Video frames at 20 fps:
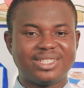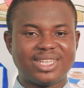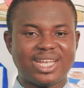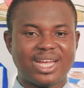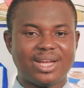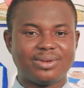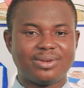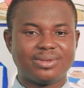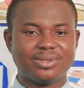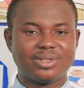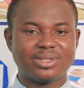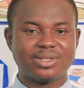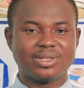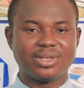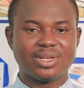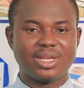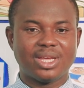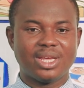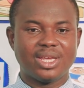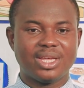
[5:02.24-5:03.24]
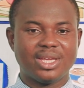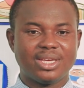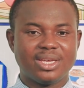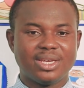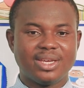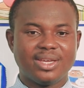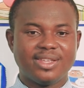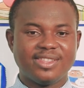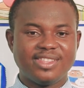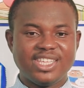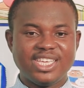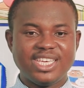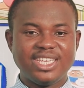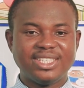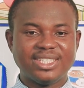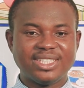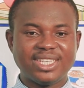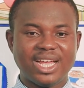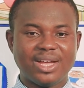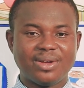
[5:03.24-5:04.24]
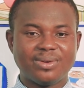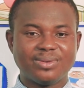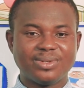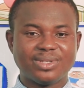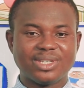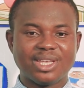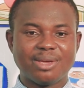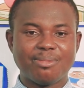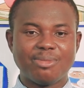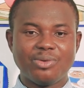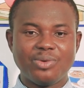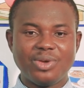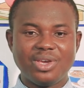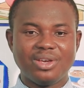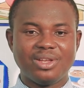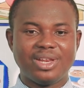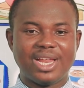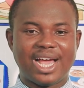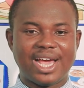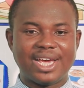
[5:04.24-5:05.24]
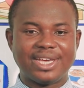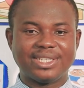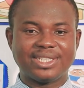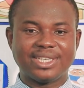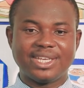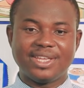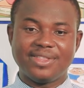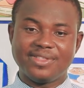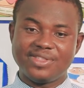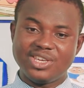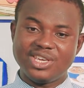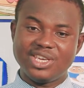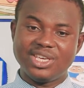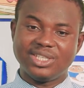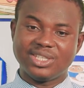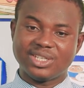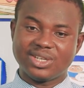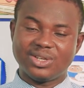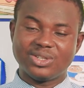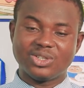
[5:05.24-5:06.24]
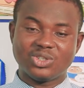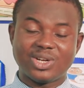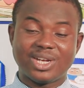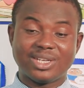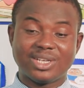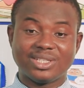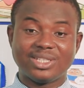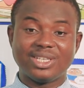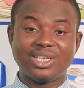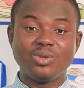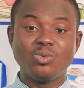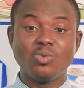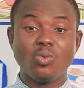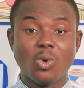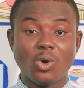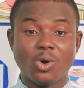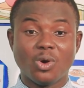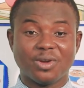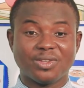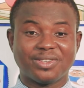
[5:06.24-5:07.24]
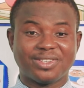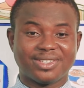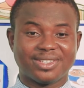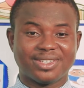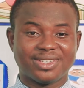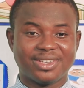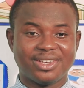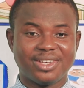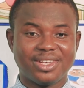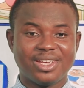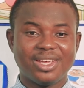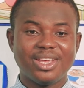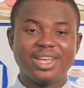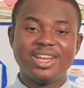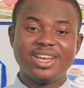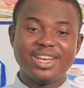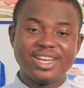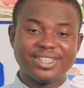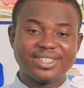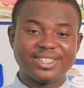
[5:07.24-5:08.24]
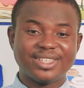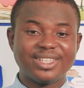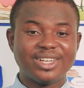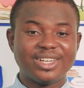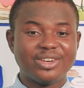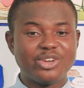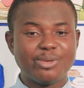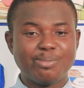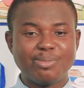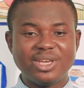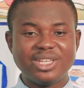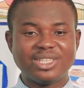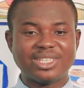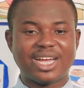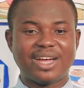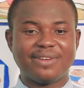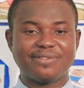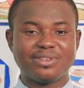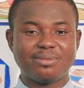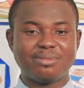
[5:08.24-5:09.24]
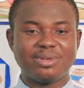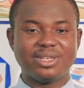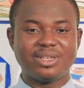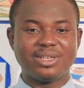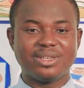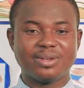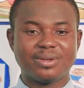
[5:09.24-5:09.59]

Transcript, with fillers: sound. These sounds can be realized in these contrasting words. Listen and repeat after me.